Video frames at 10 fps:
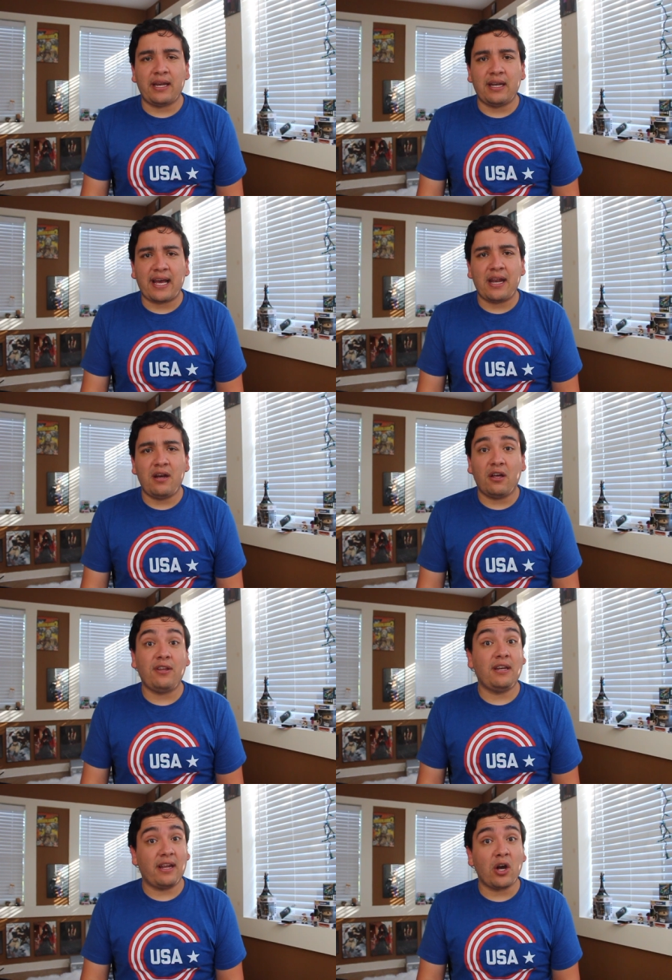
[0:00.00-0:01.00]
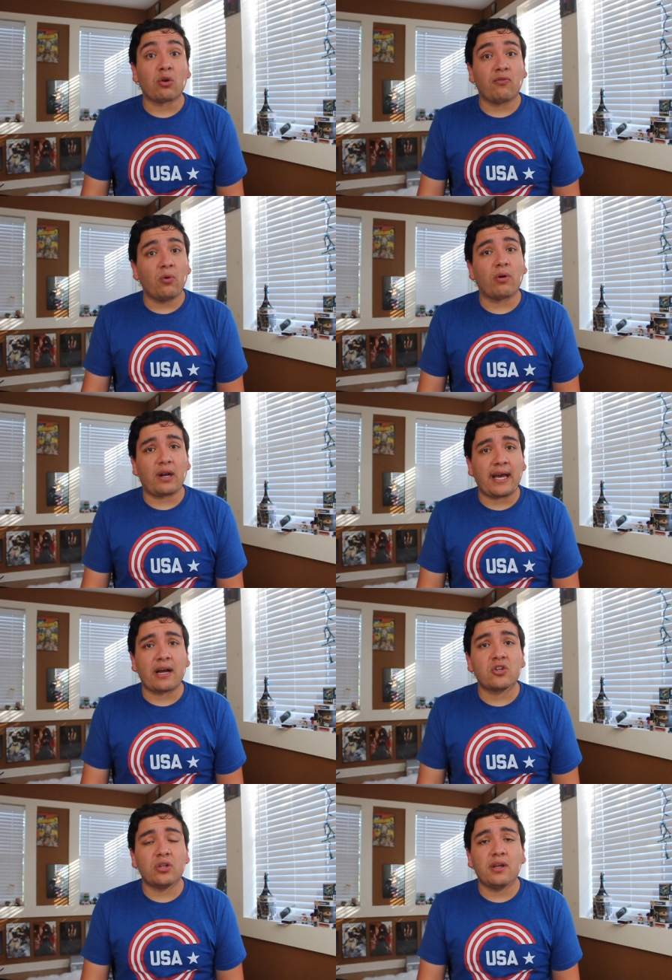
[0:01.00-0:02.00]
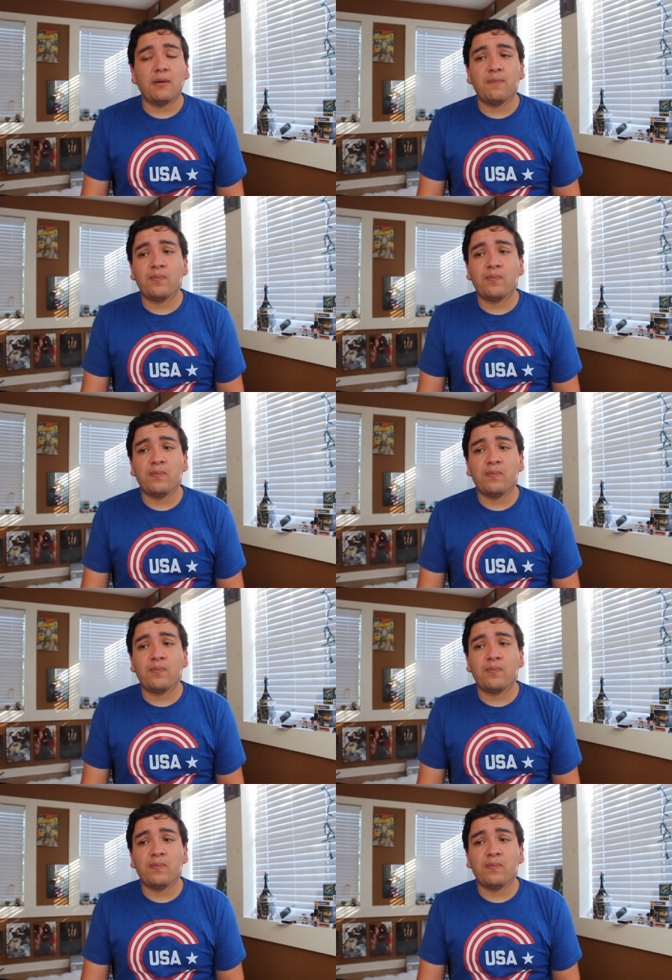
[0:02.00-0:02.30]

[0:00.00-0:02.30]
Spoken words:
had nothing together for it actually.